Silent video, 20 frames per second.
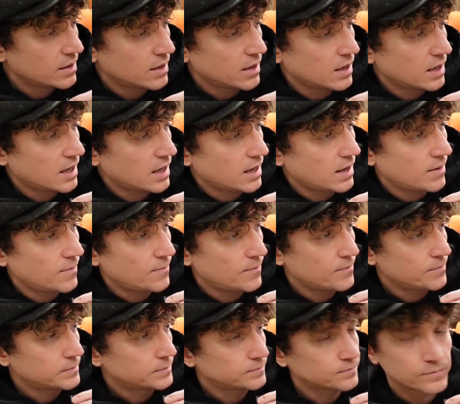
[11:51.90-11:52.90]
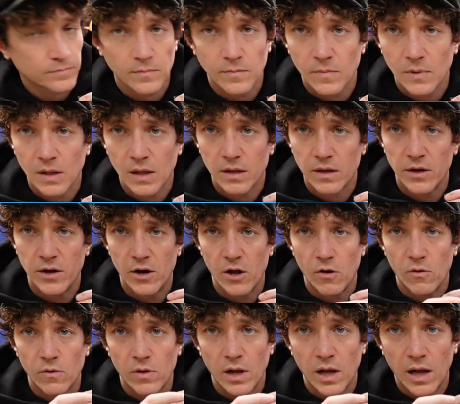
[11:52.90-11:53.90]
Mac
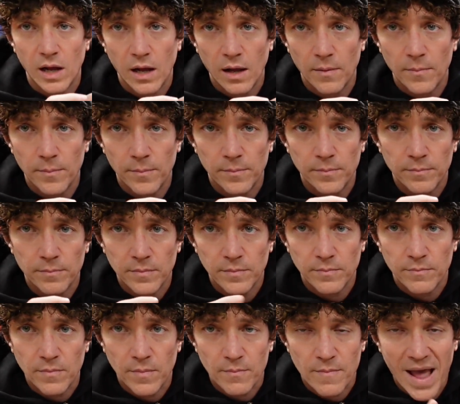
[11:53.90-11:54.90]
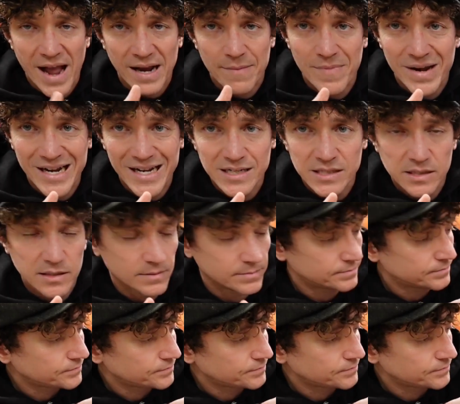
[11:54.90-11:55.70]
Minis.